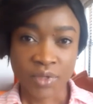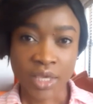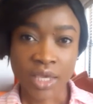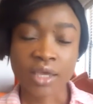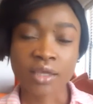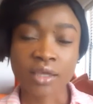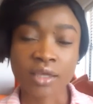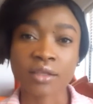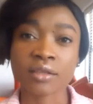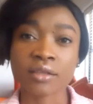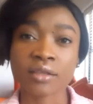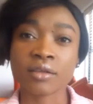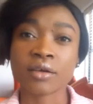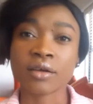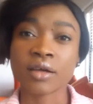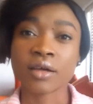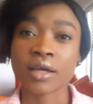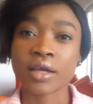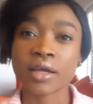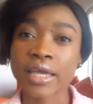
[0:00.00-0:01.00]
And
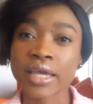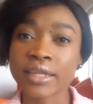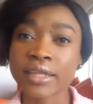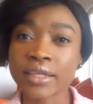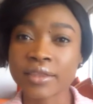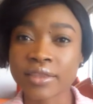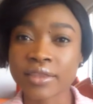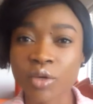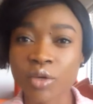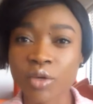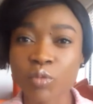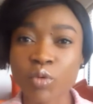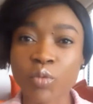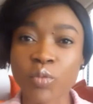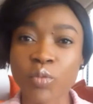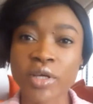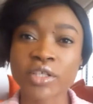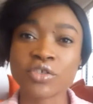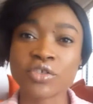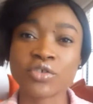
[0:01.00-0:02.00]
anything we
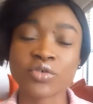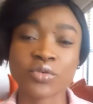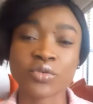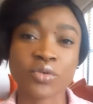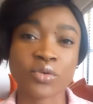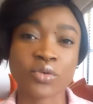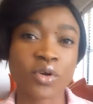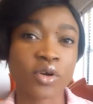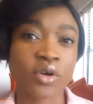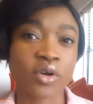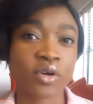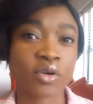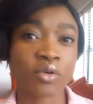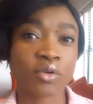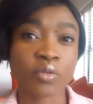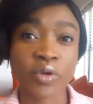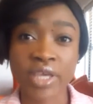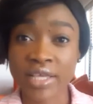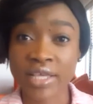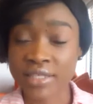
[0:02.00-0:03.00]
went through or
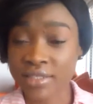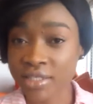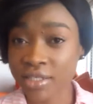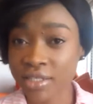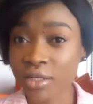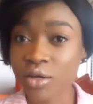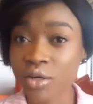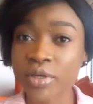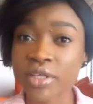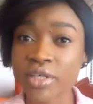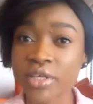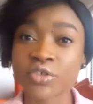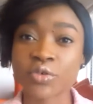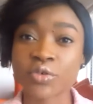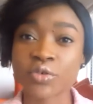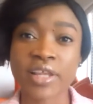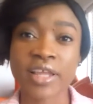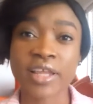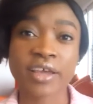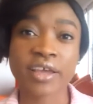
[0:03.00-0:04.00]
we are still going through
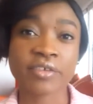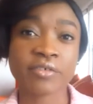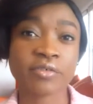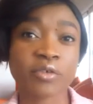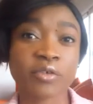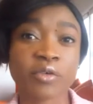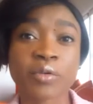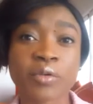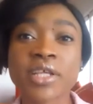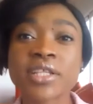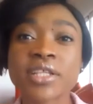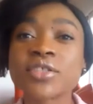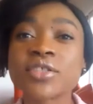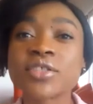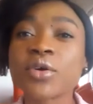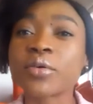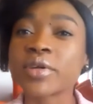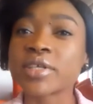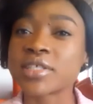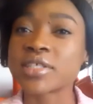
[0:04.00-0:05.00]
in life creates
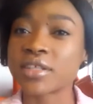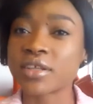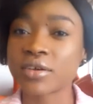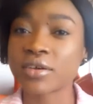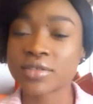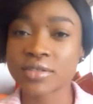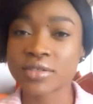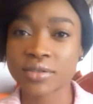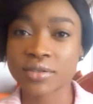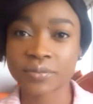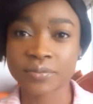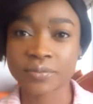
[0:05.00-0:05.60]
stories in us.